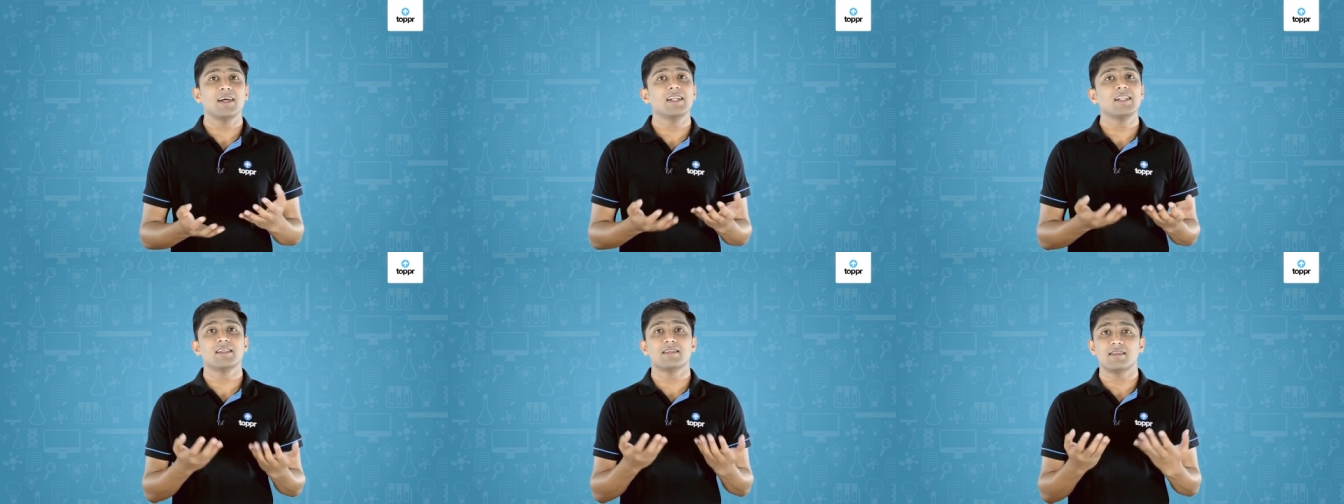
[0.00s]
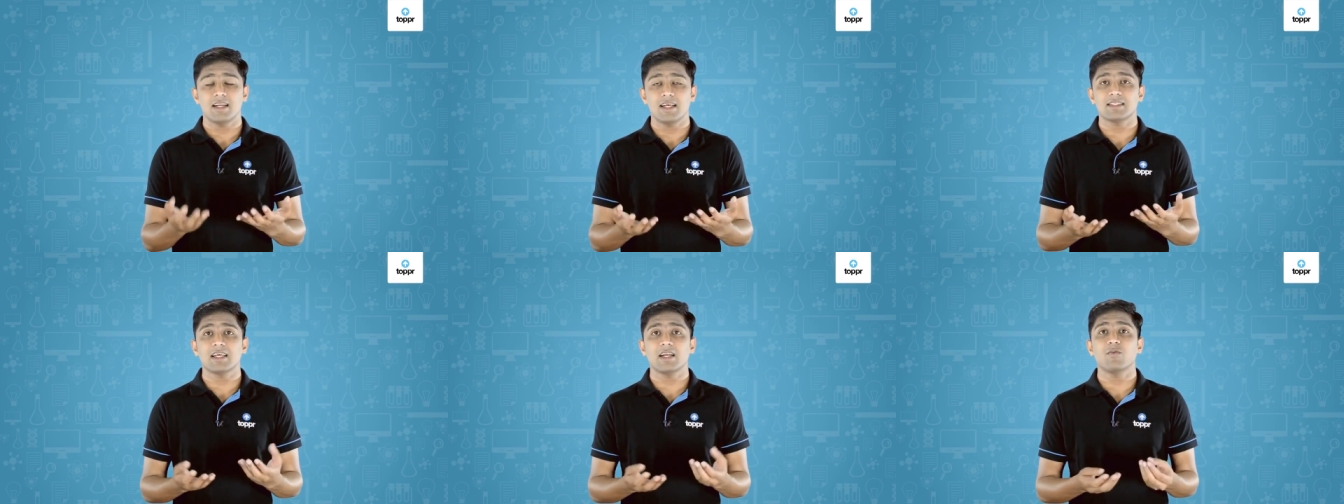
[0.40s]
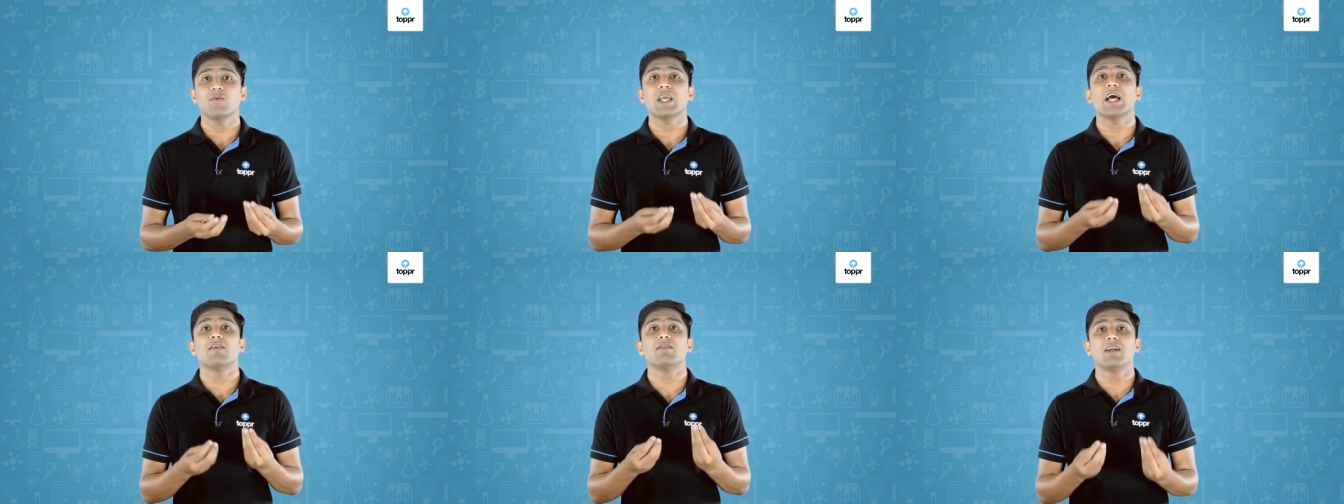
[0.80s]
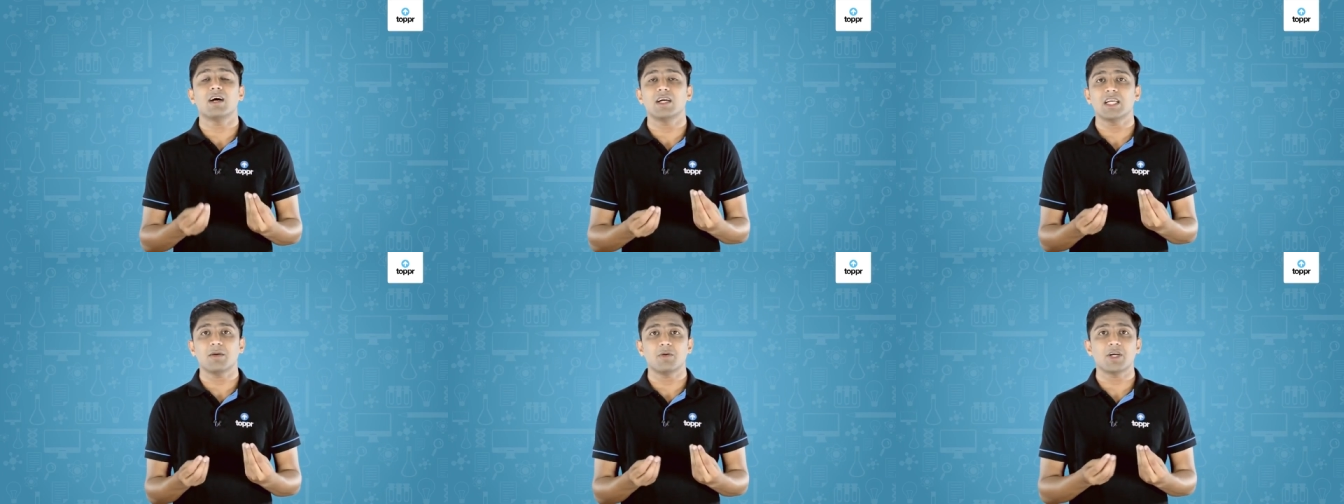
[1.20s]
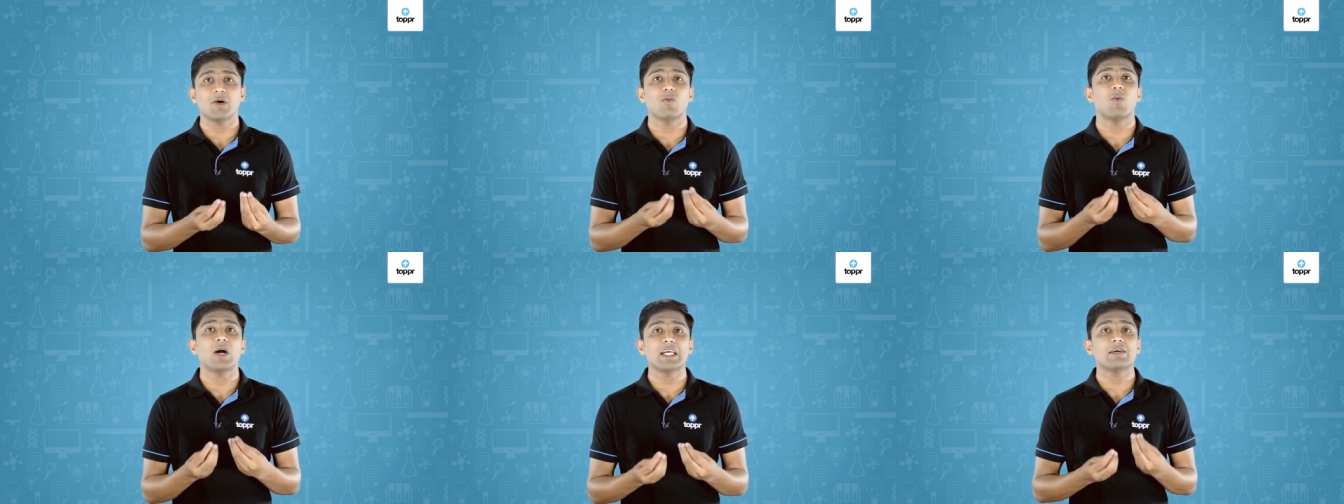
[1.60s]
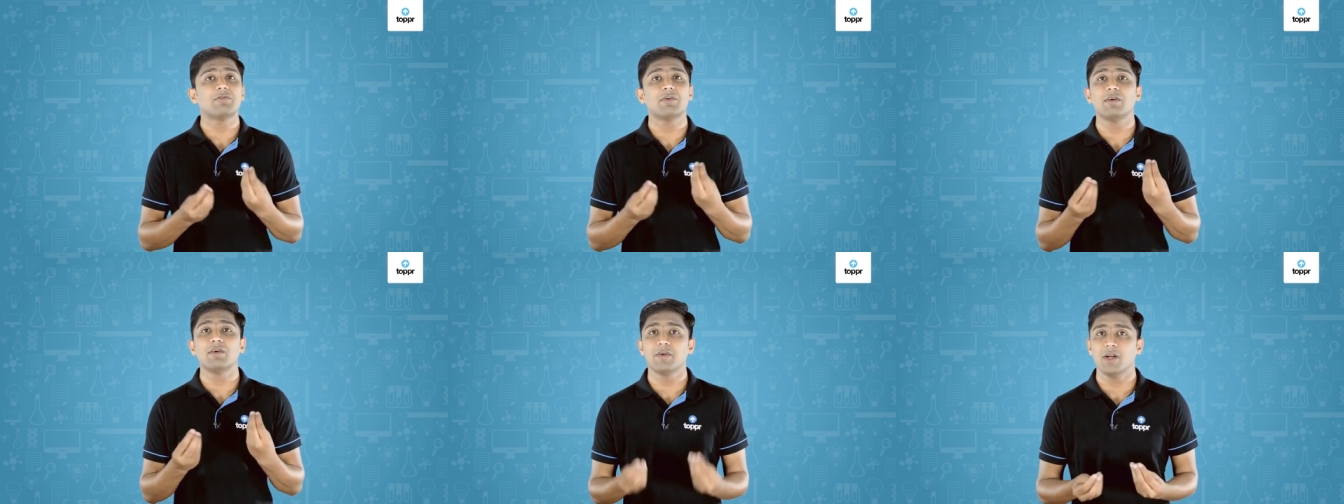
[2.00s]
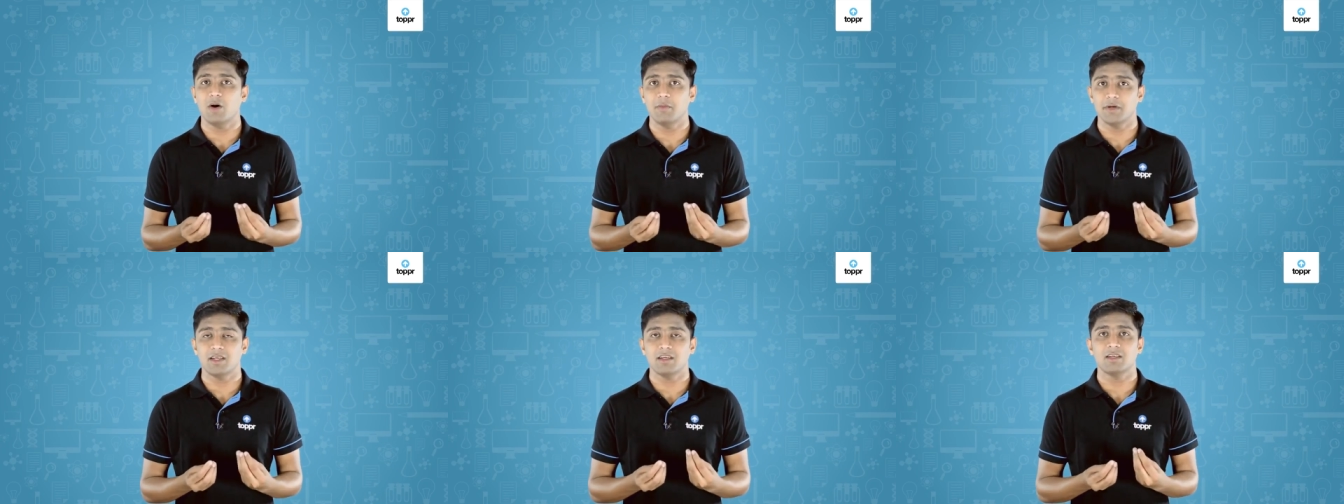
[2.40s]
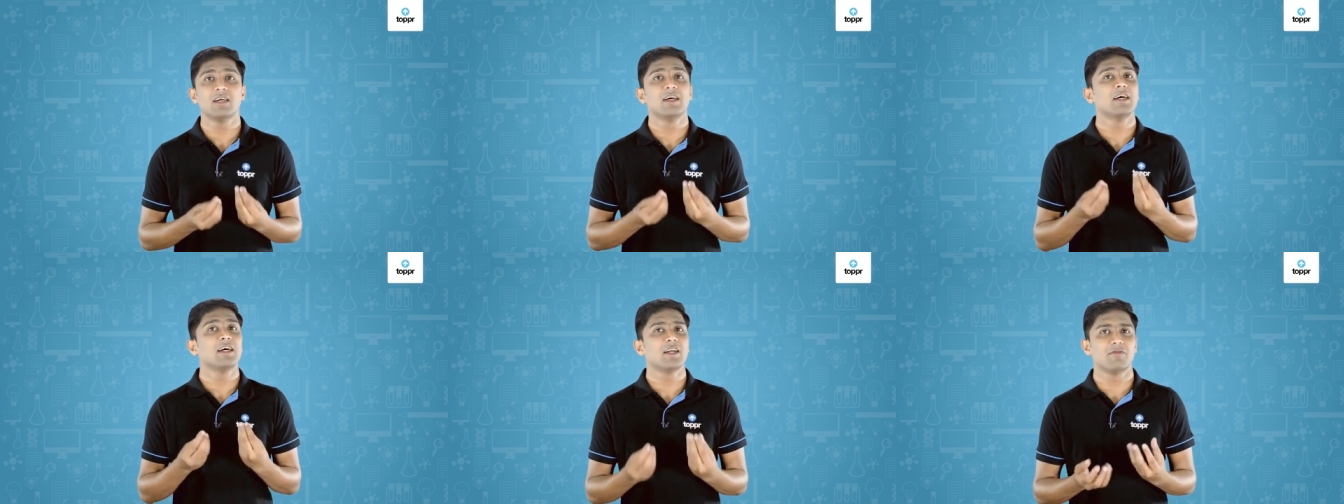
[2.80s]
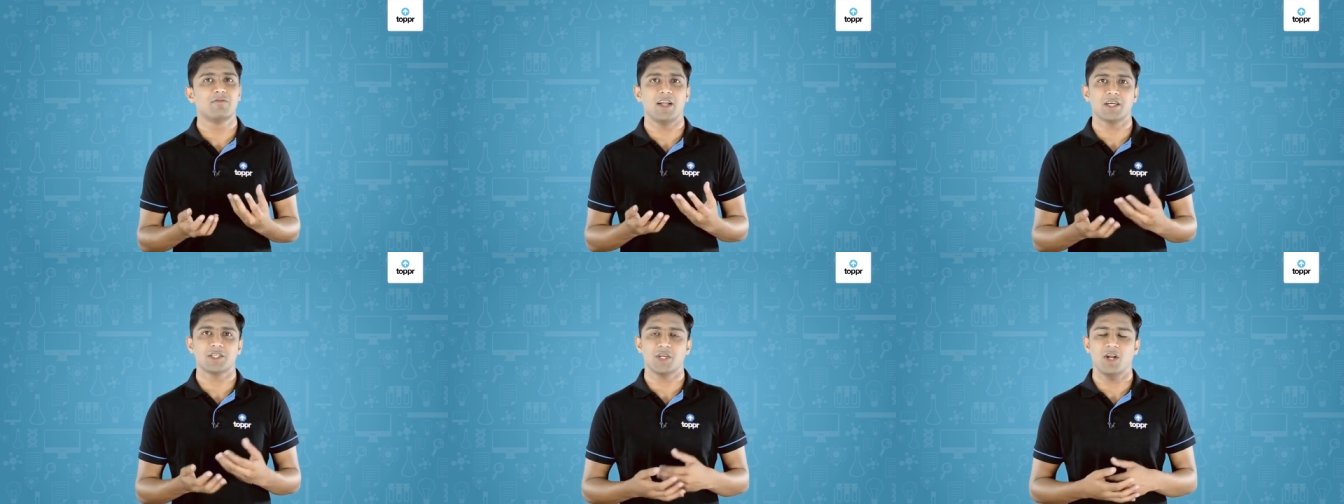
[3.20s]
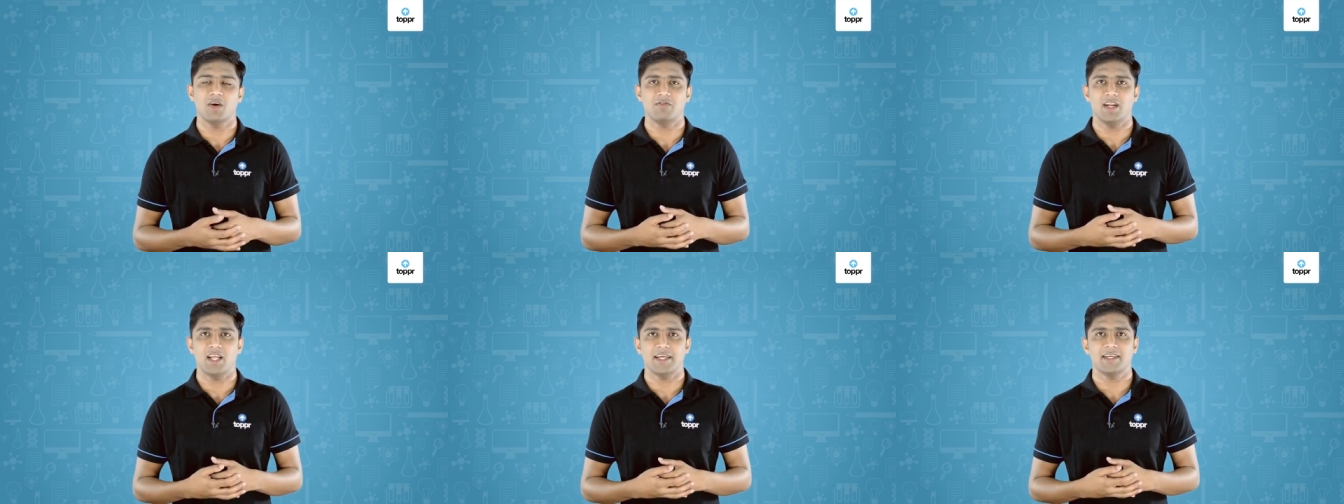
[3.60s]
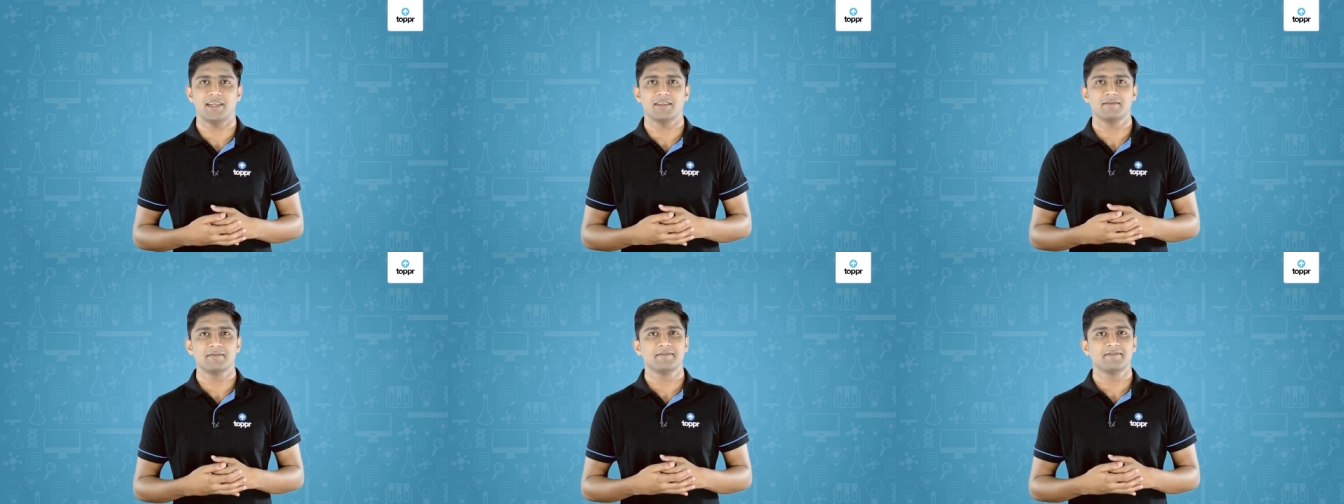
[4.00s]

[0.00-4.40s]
in this lesson we have learned about a wonderful phenomenon, reflection of light.